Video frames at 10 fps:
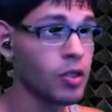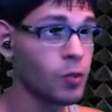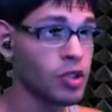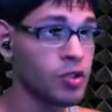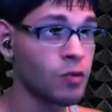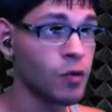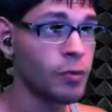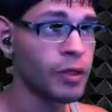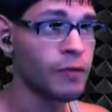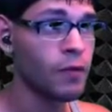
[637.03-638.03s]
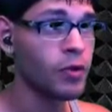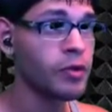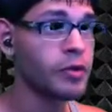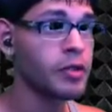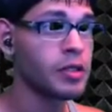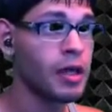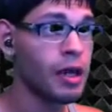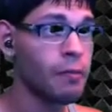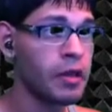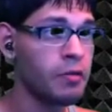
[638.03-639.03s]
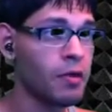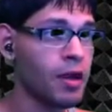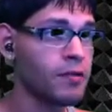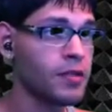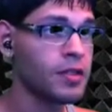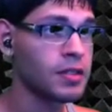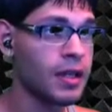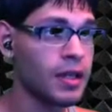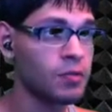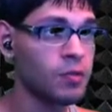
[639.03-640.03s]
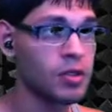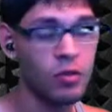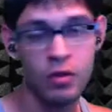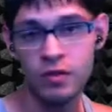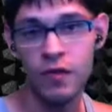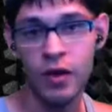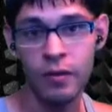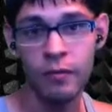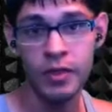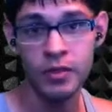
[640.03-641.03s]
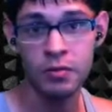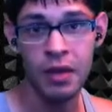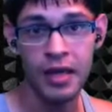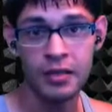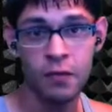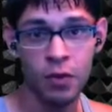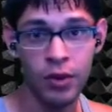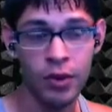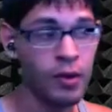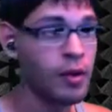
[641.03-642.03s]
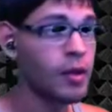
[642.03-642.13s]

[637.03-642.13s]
which is your roaming folder .minecraft/resource packs folder.